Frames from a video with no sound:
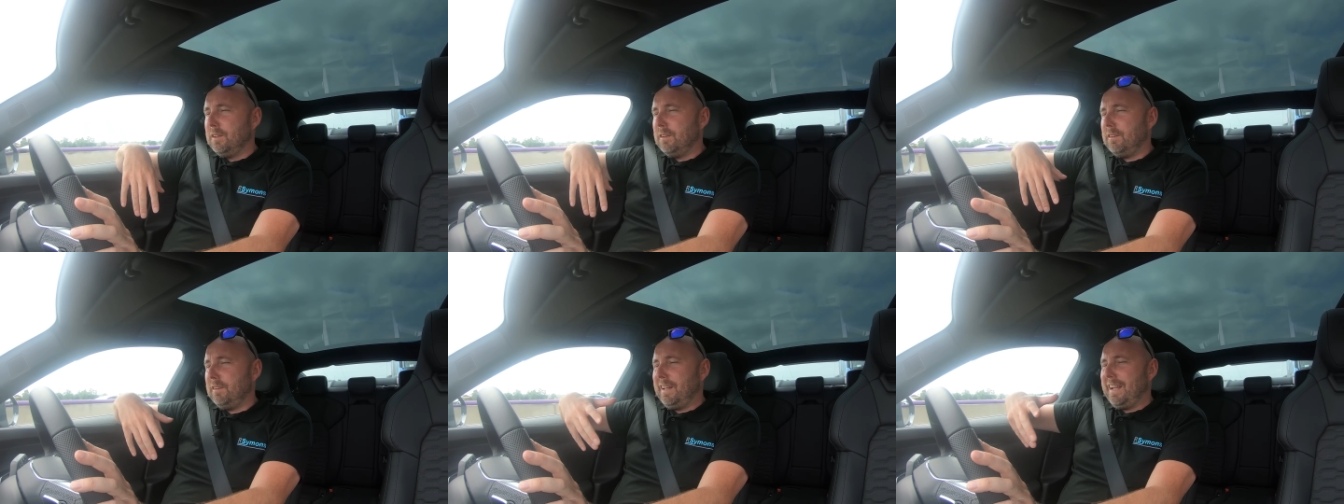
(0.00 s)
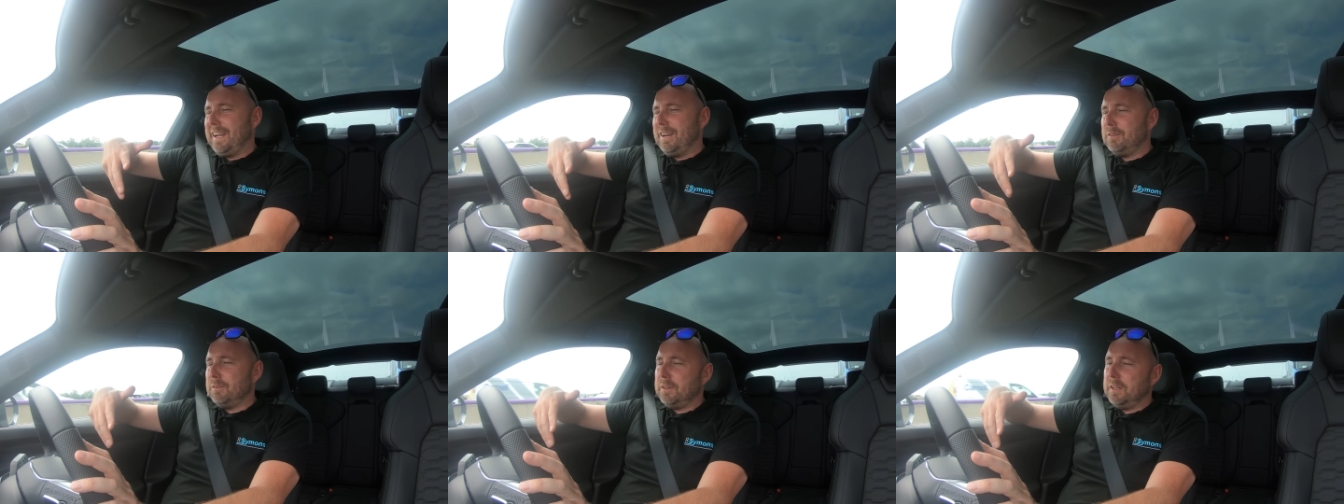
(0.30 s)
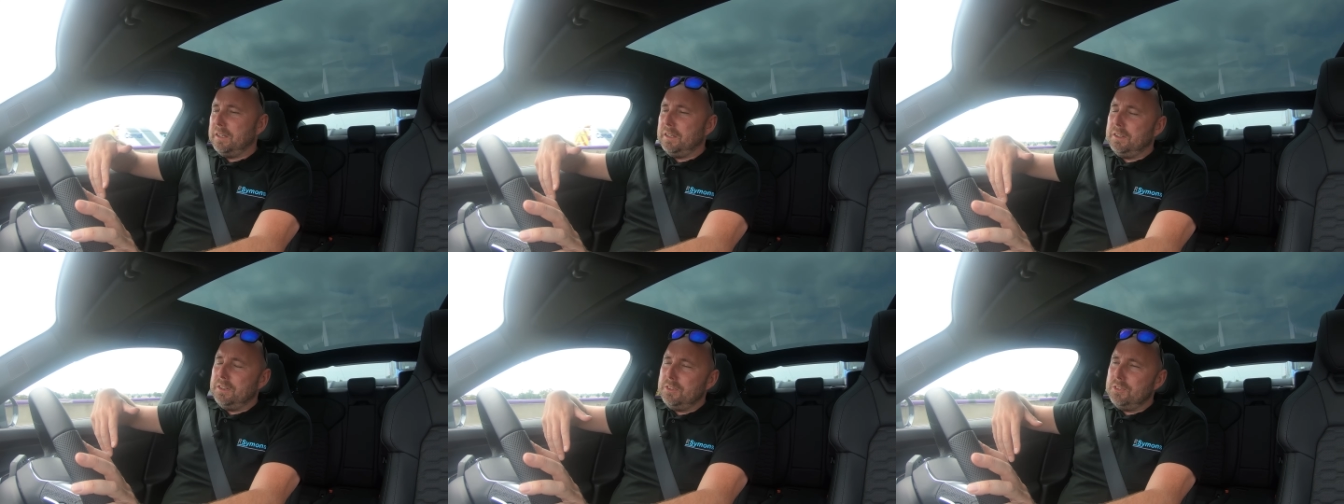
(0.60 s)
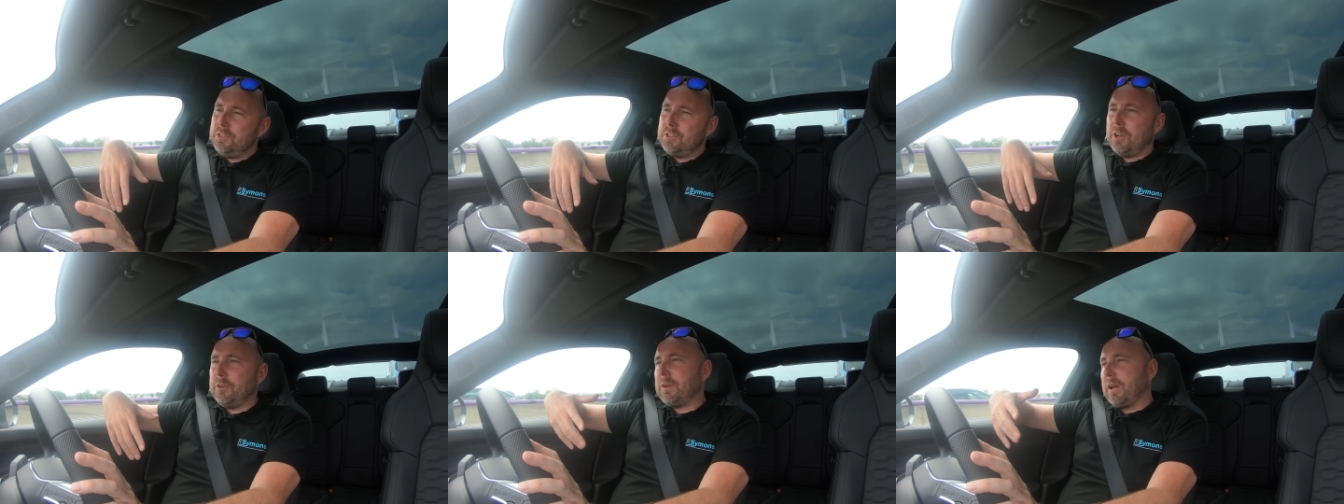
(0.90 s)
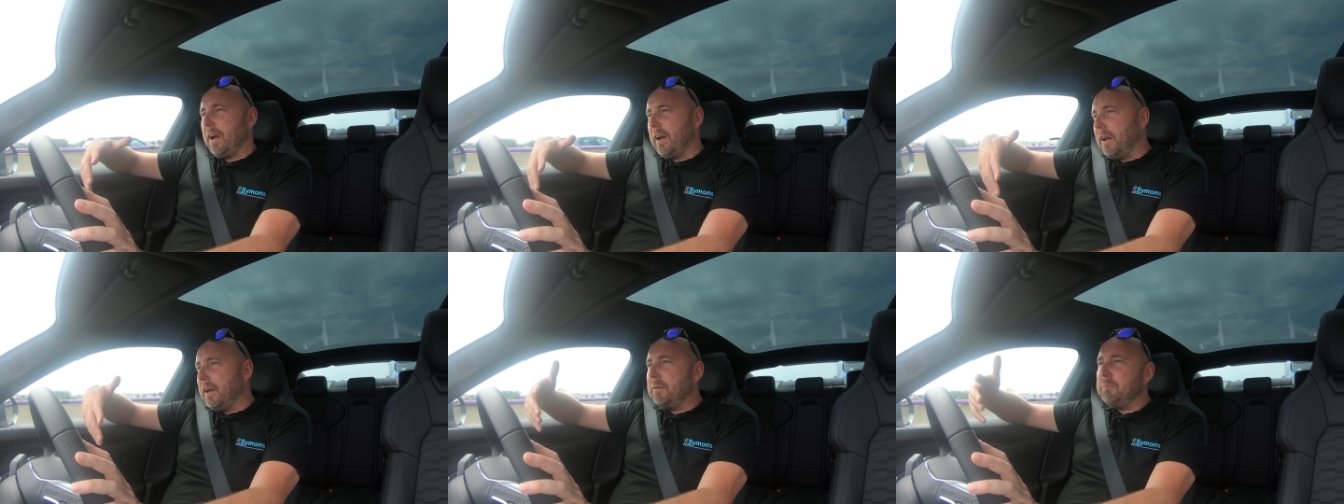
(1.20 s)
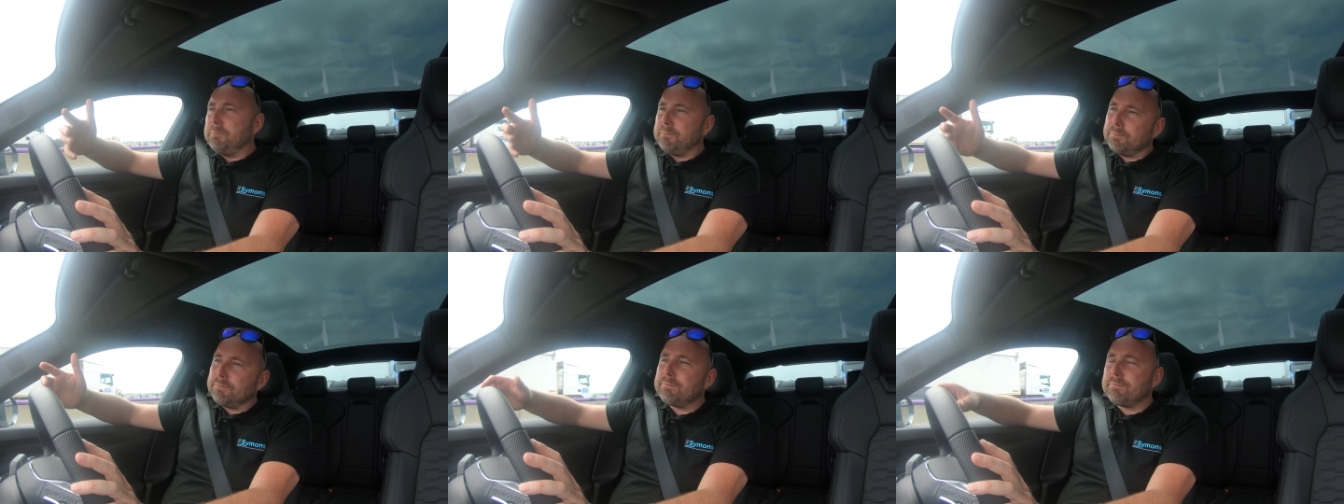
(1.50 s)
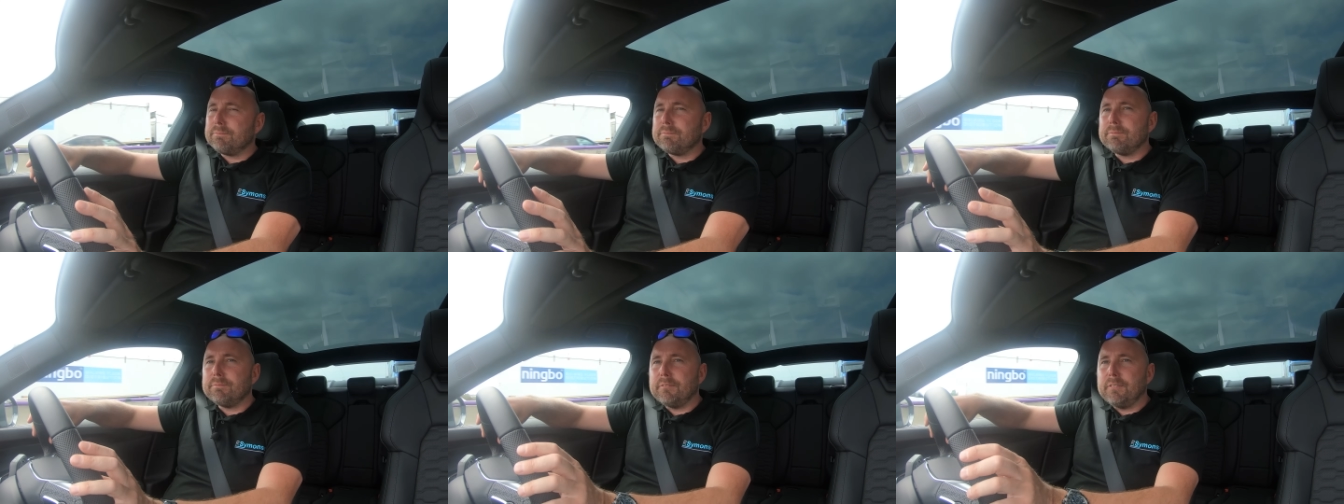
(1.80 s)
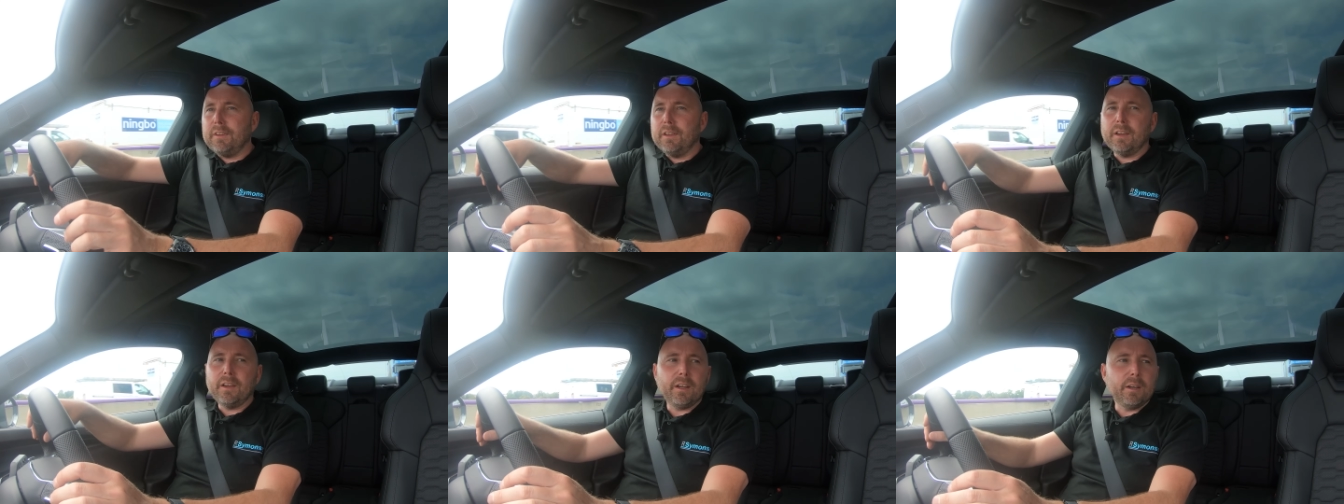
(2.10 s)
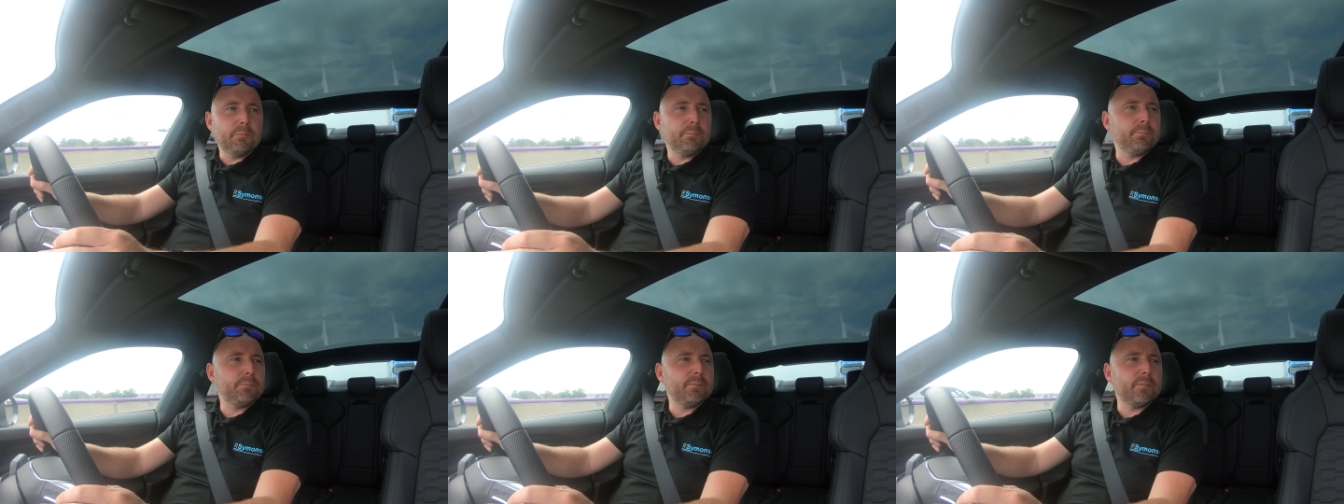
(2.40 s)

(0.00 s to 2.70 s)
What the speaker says: The Audi's okay, yeah,